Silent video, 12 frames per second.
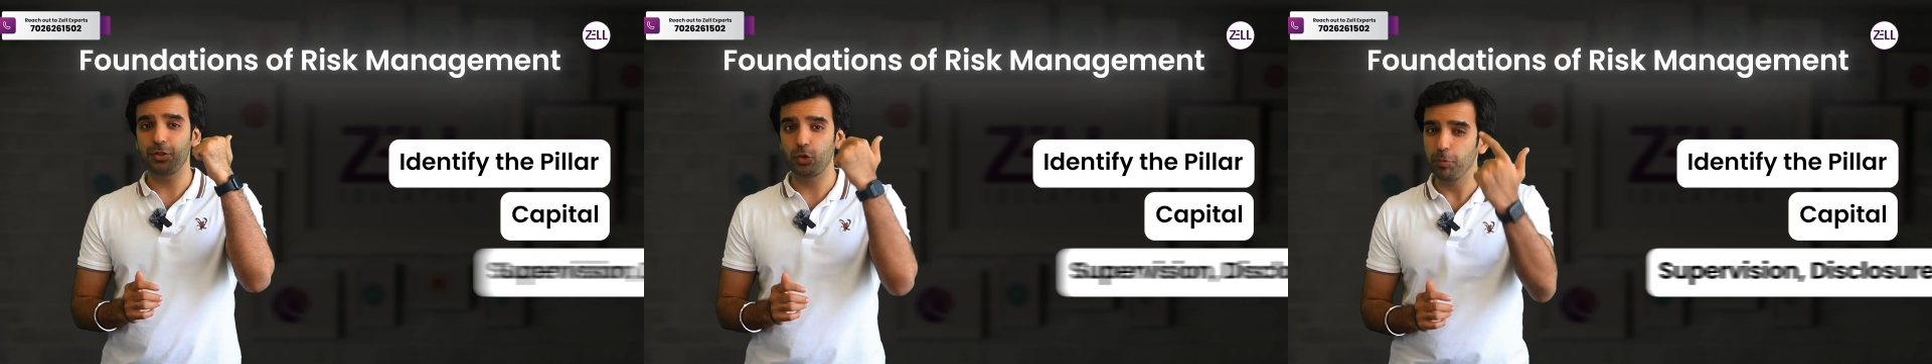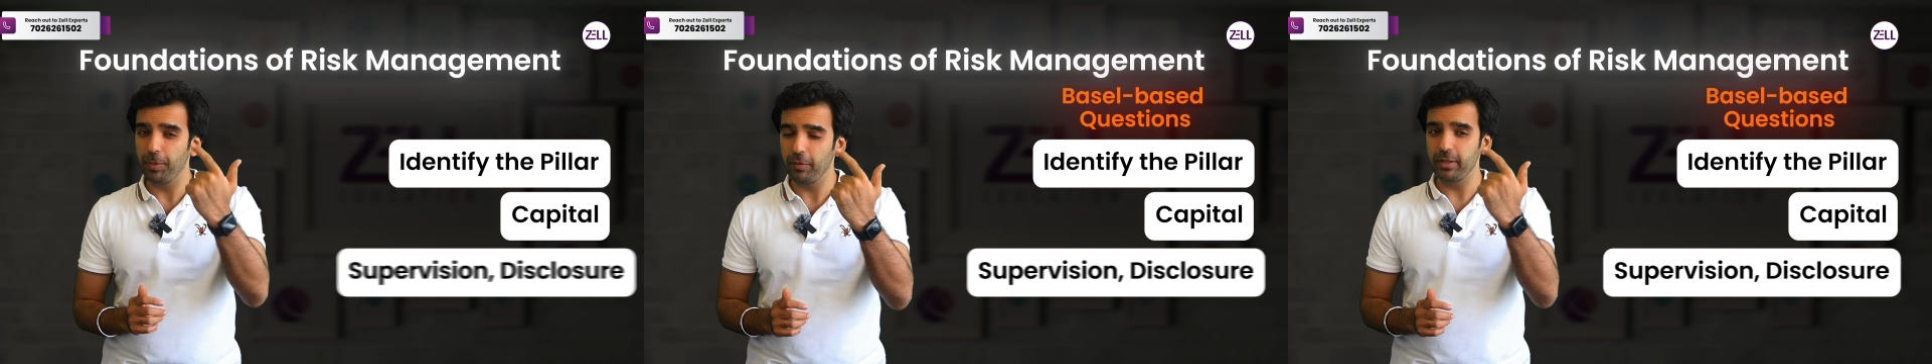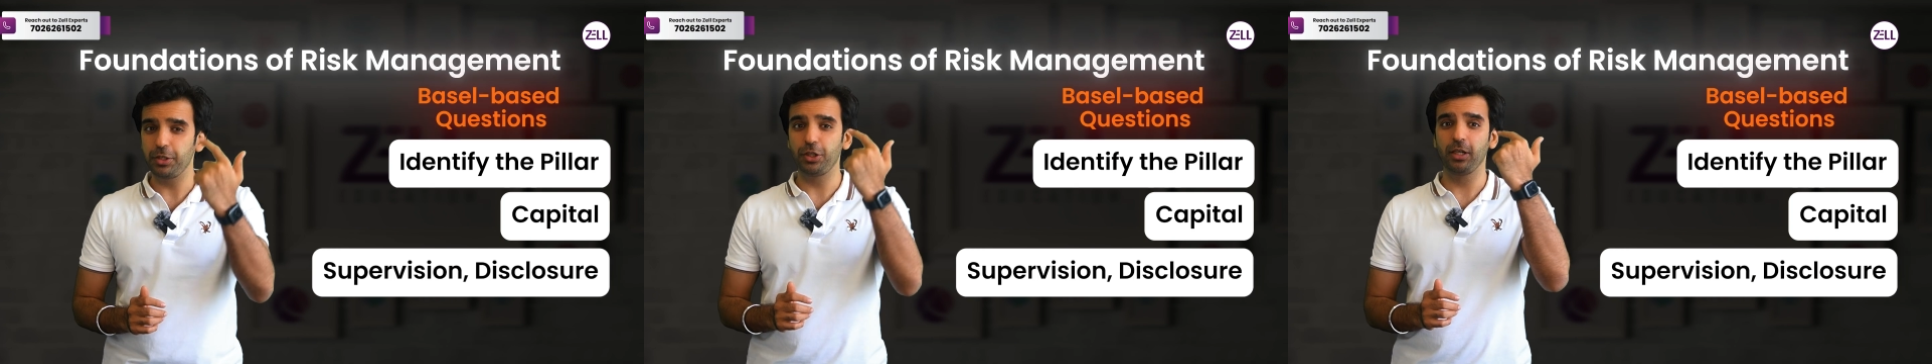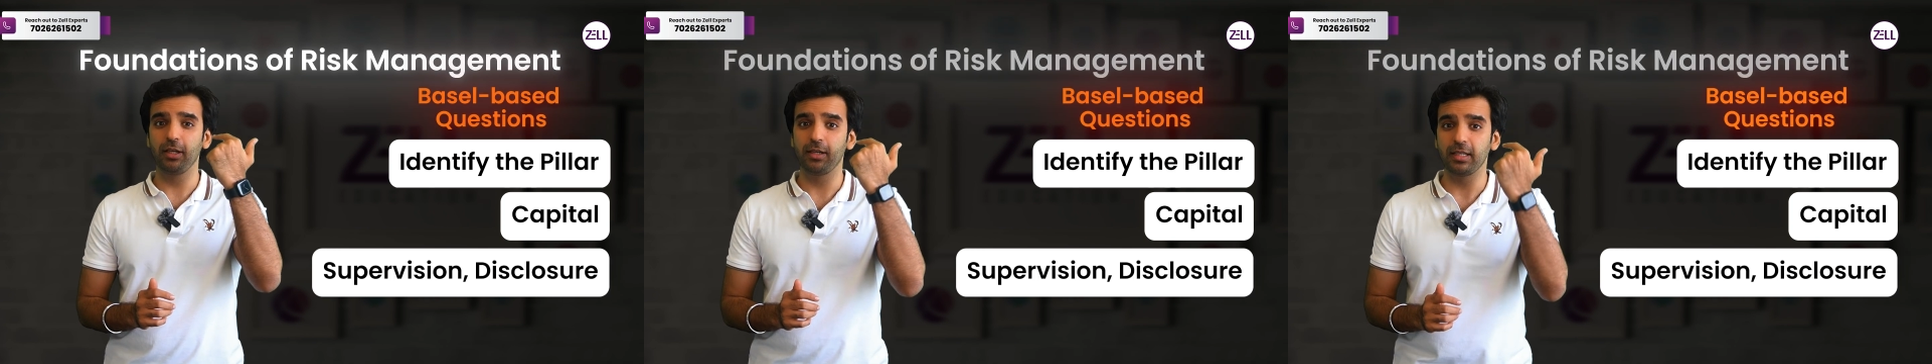
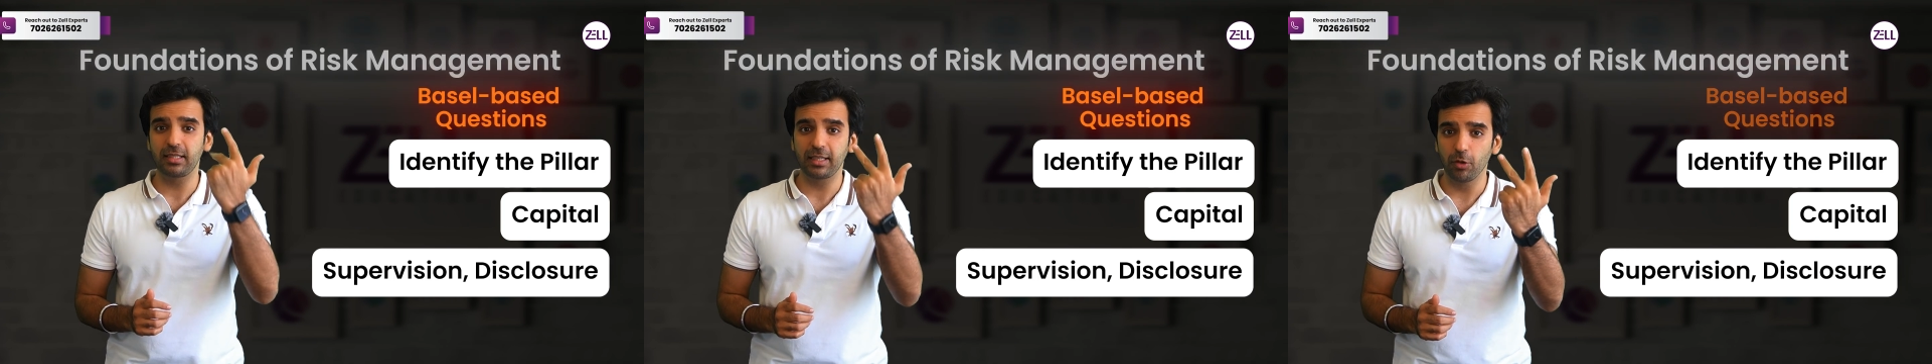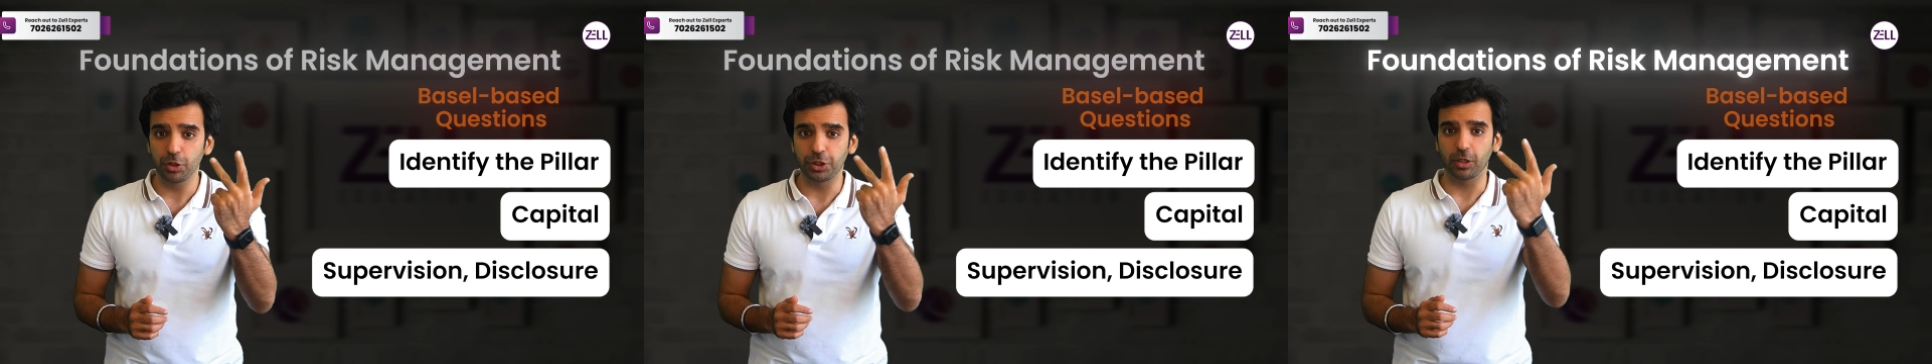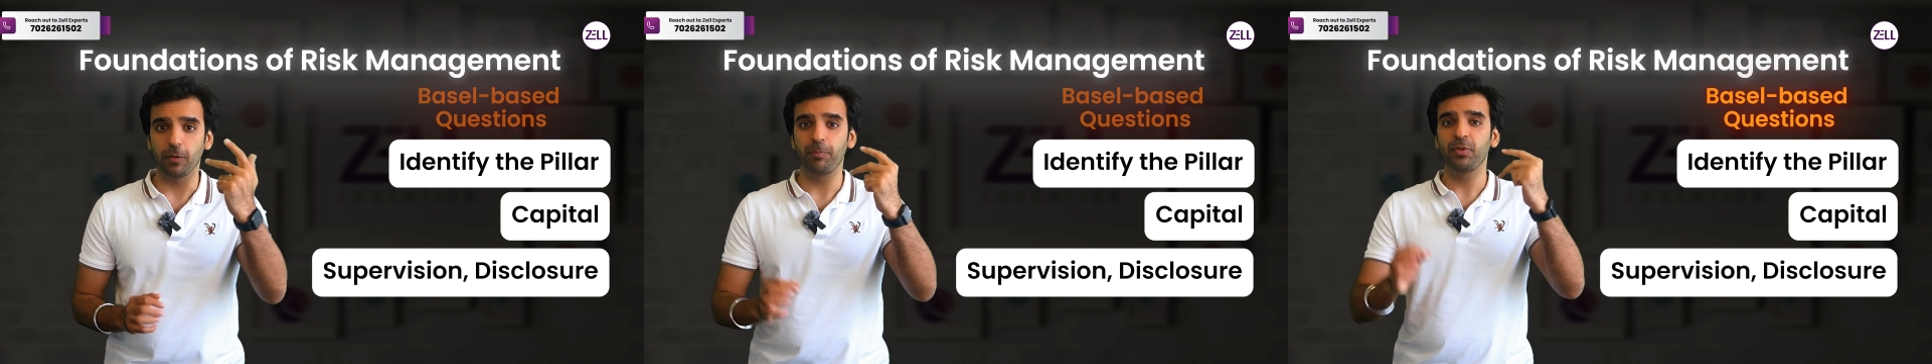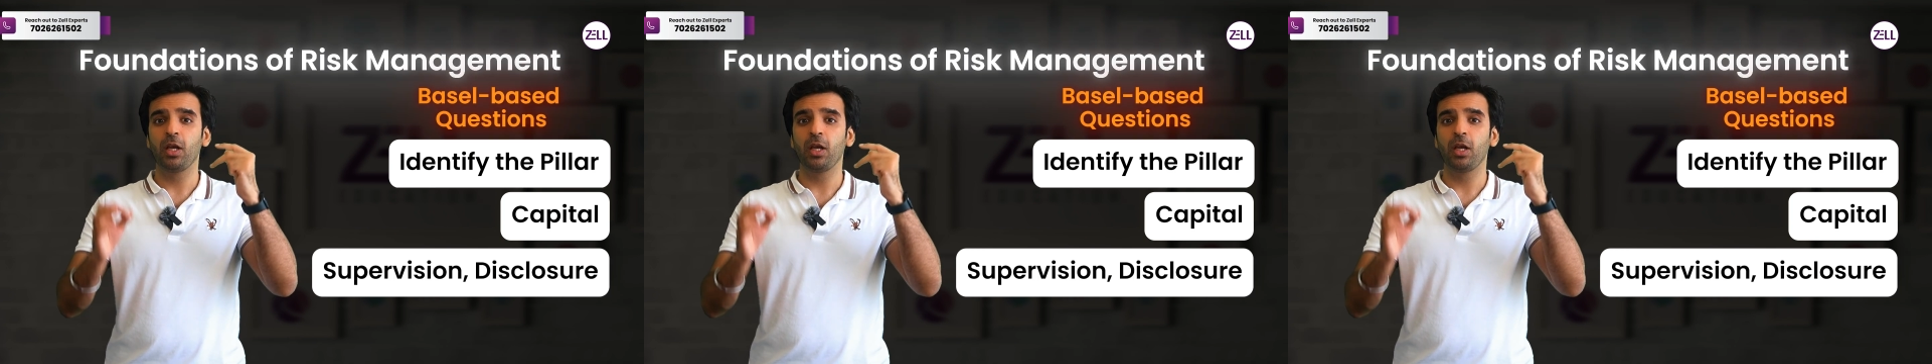supervision, disclosure.